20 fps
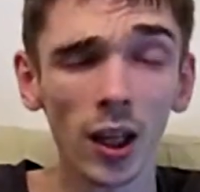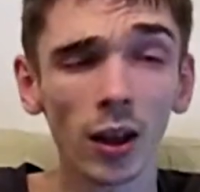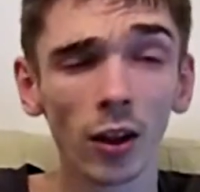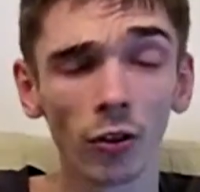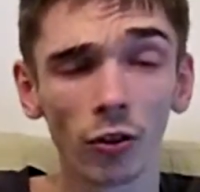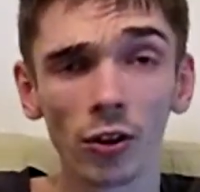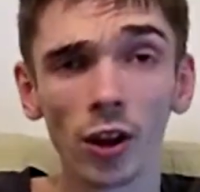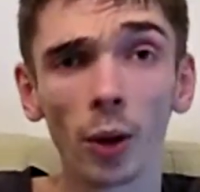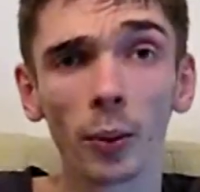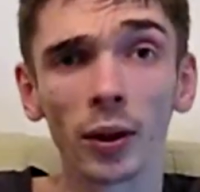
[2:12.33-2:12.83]

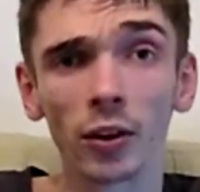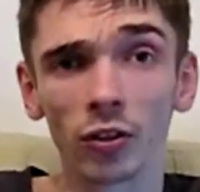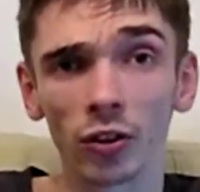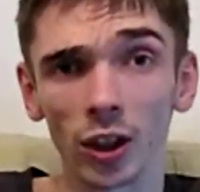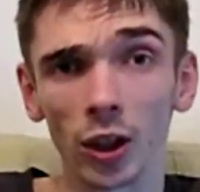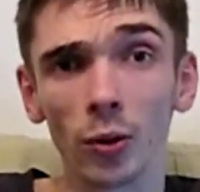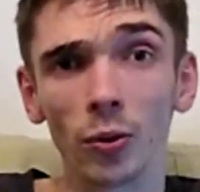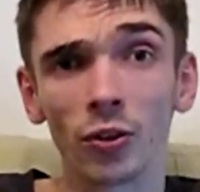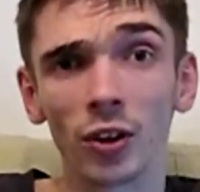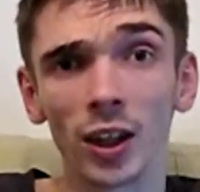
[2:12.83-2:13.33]
It's no
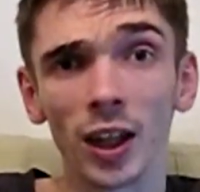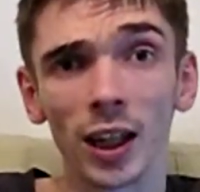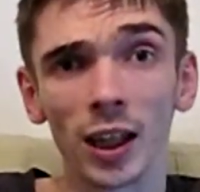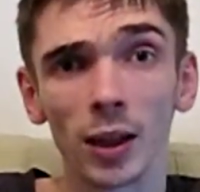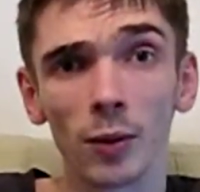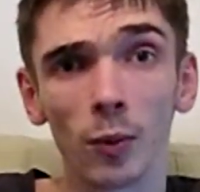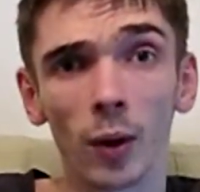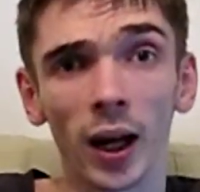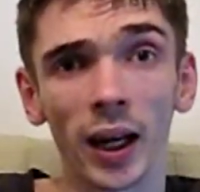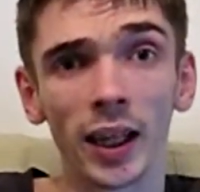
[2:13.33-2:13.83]
excuse in
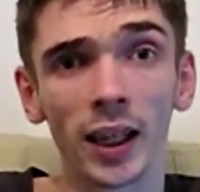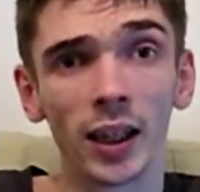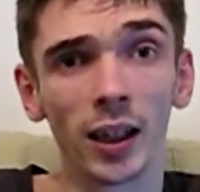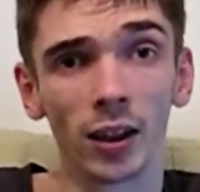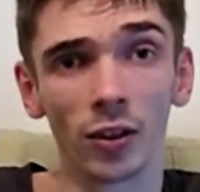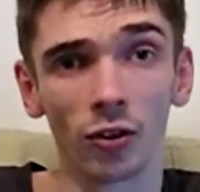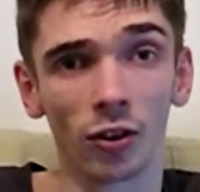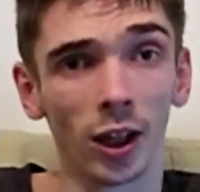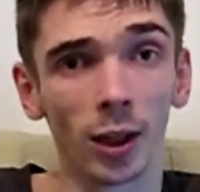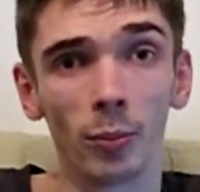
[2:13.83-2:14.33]
any way,
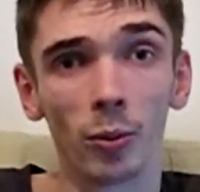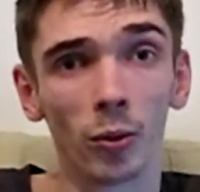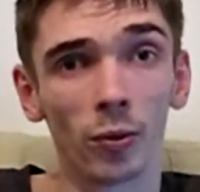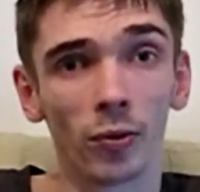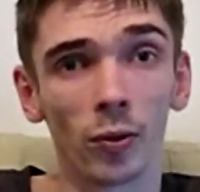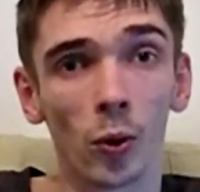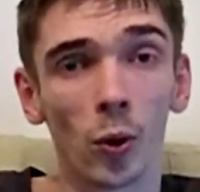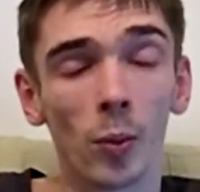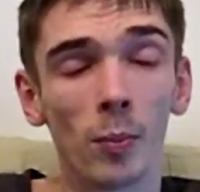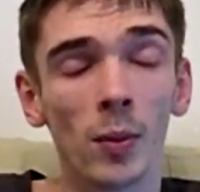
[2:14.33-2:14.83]
shape or
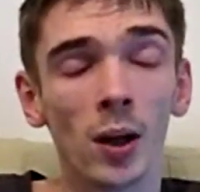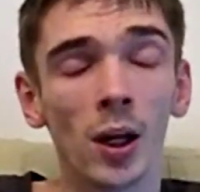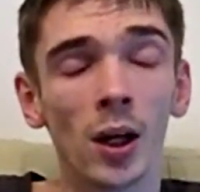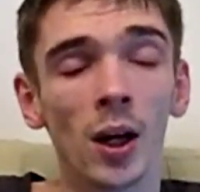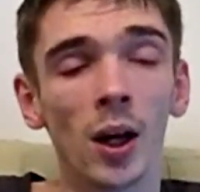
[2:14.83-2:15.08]
form.